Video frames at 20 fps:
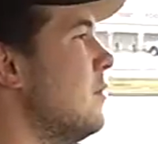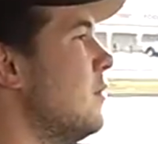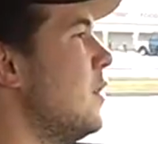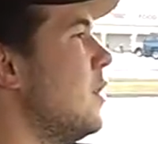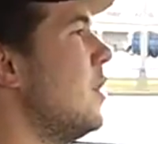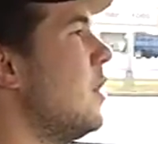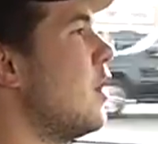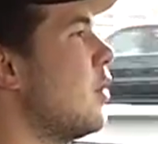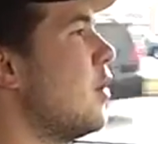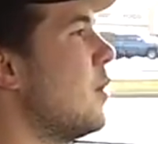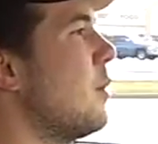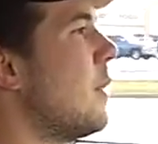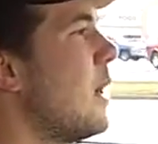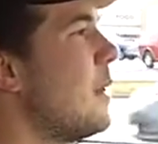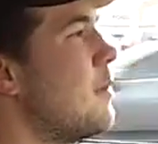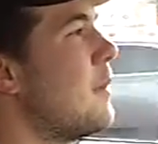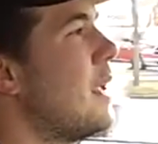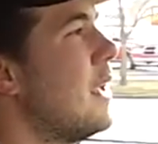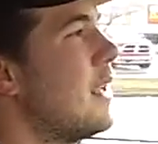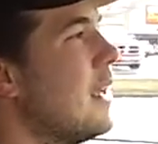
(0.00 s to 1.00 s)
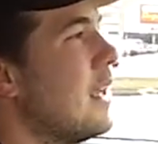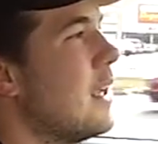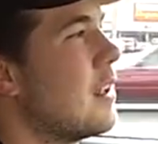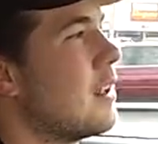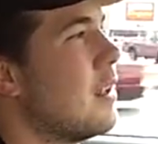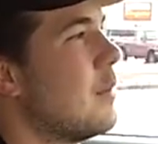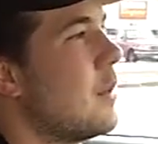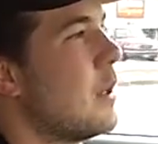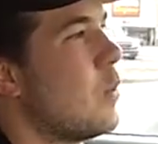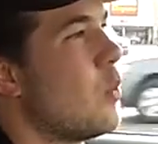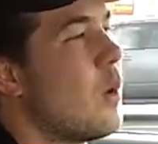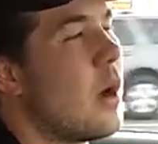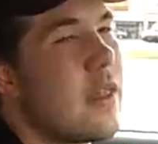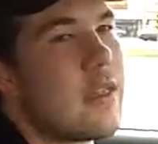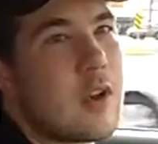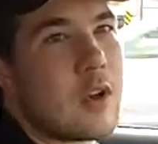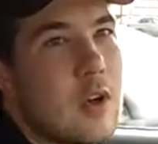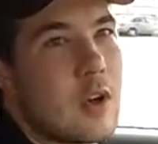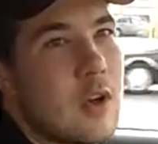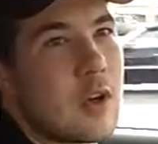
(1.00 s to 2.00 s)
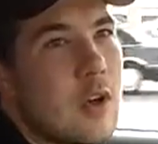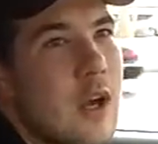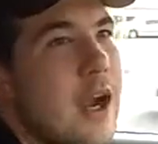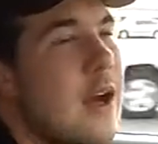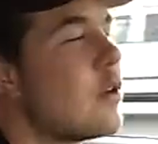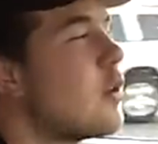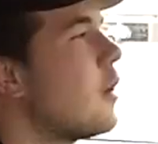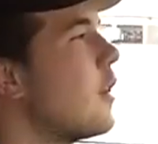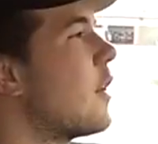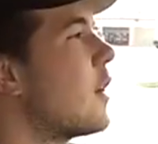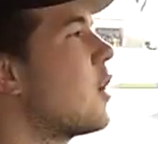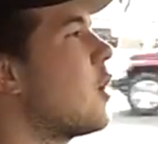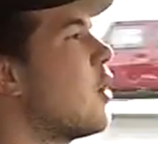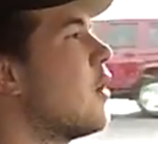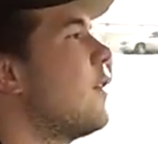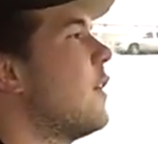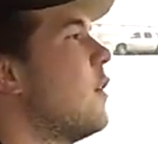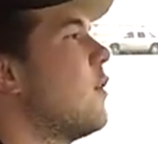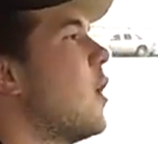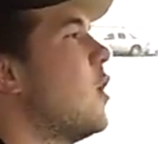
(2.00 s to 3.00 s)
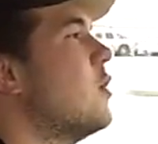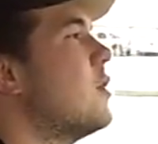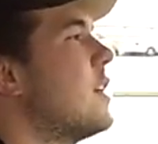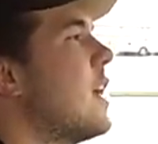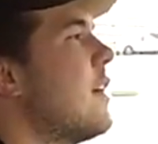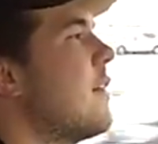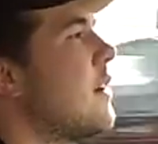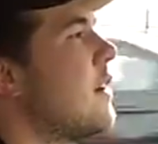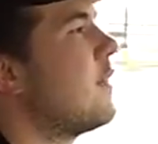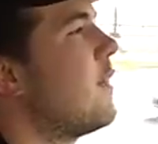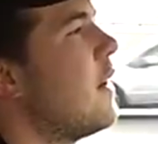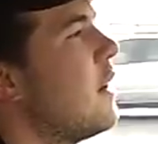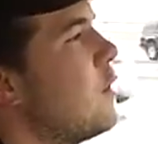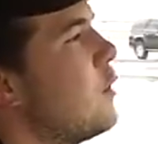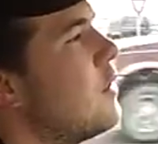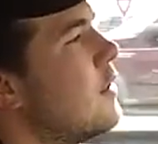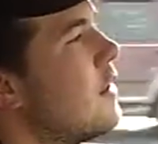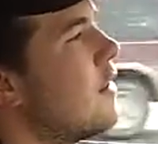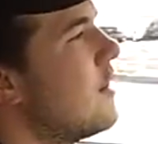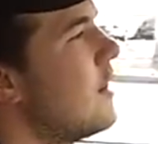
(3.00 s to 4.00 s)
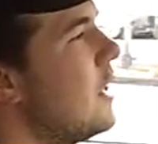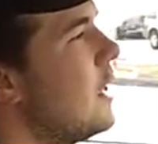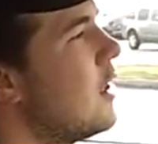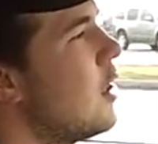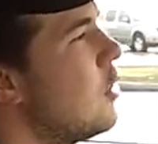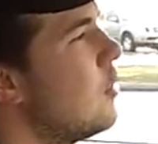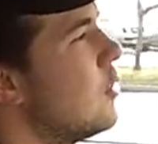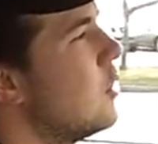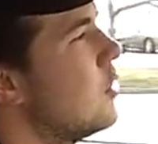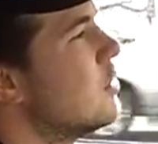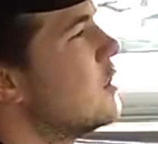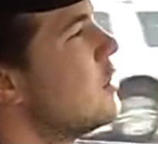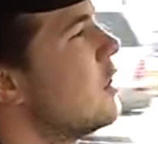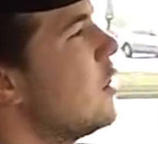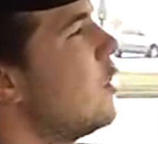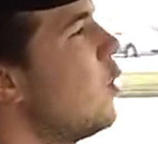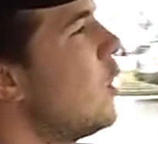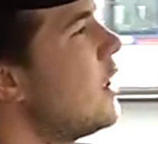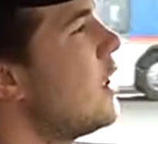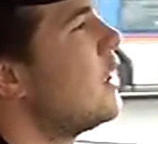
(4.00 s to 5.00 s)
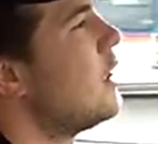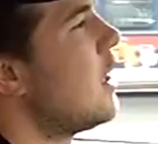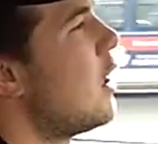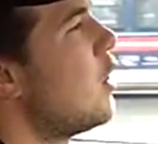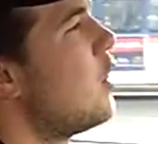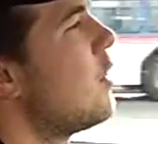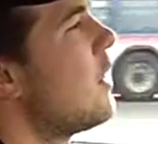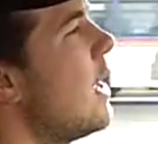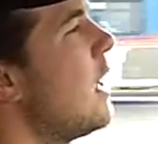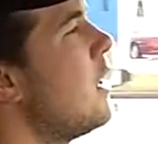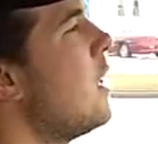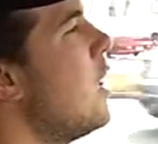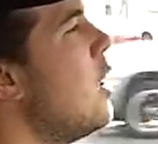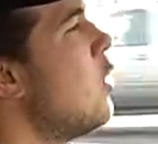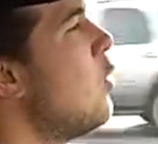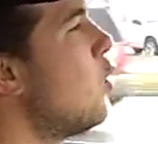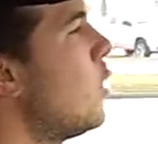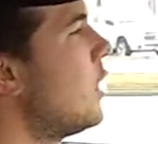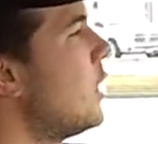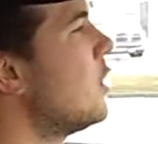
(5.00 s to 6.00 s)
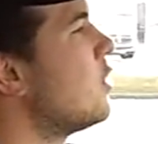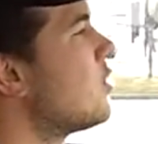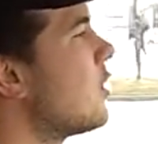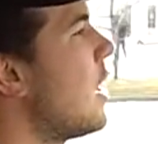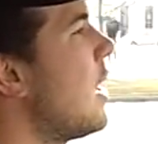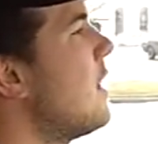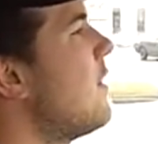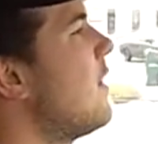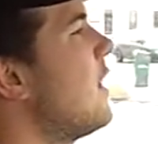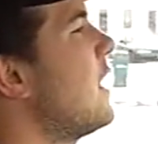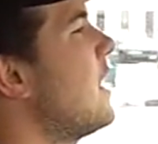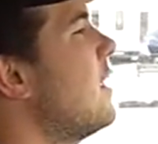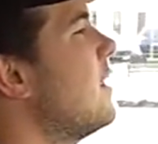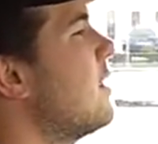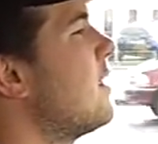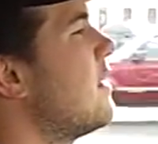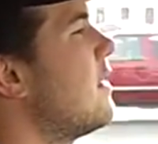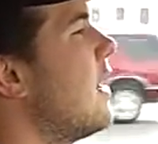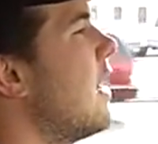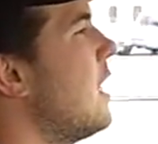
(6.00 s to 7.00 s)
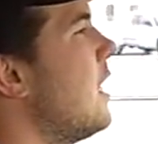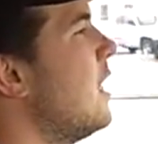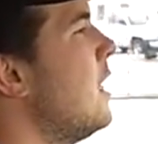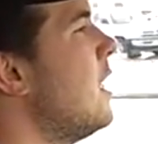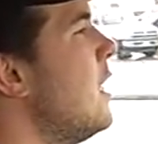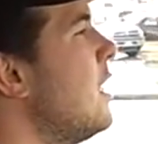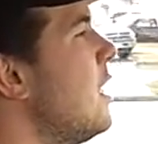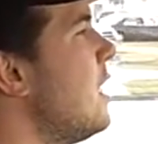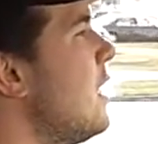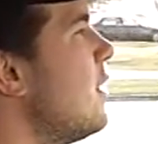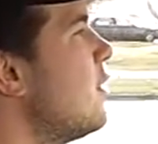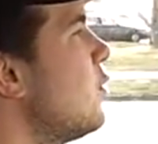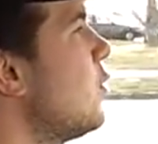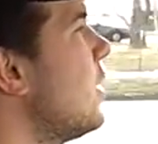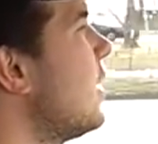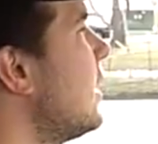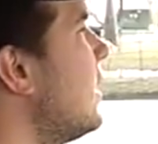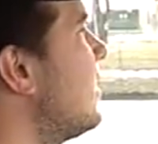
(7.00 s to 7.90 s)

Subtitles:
you might be in inclement weather or out on the curvy roads having fun with this EcoBoost. So you want to know that what you're driving is really